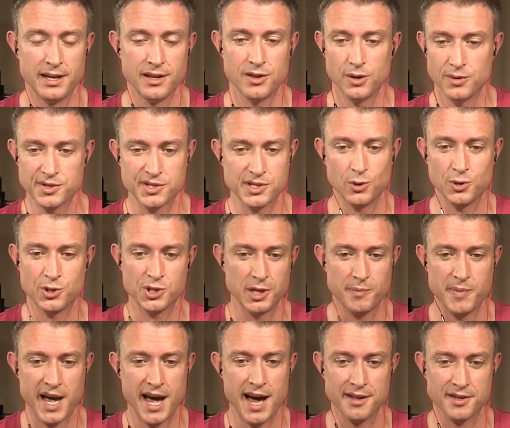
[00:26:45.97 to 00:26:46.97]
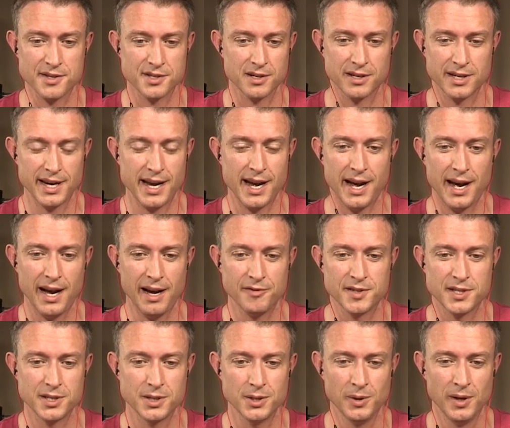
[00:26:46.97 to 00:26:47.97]
Those sociopaths are going
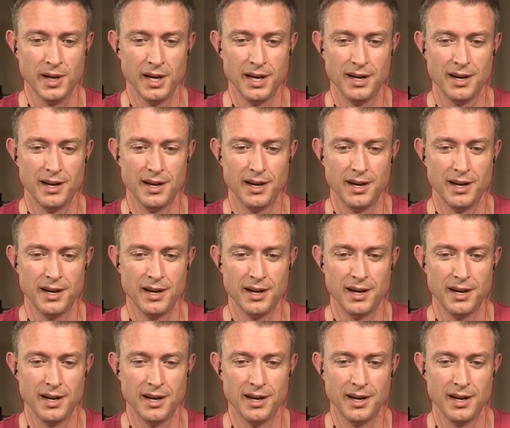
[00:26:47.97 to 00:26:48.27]
to